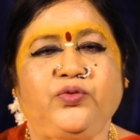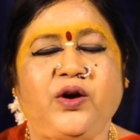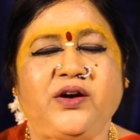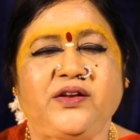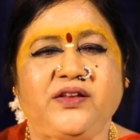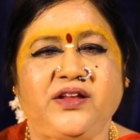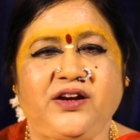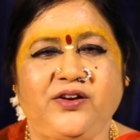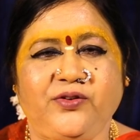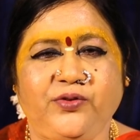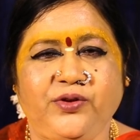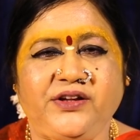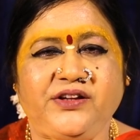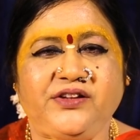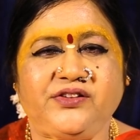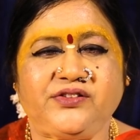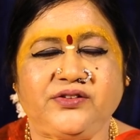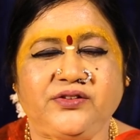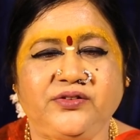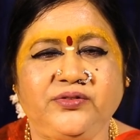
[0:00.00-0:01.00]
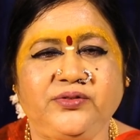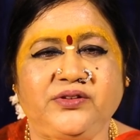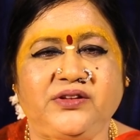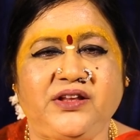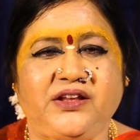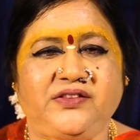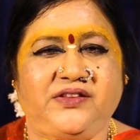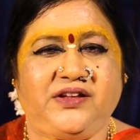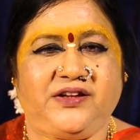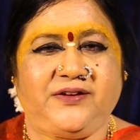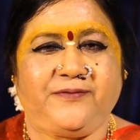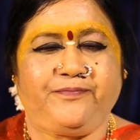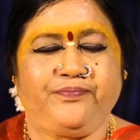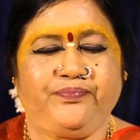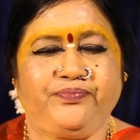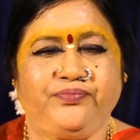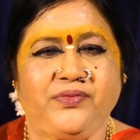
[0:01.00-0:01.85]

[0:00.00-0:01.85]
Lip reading: What they are doing is good, they think.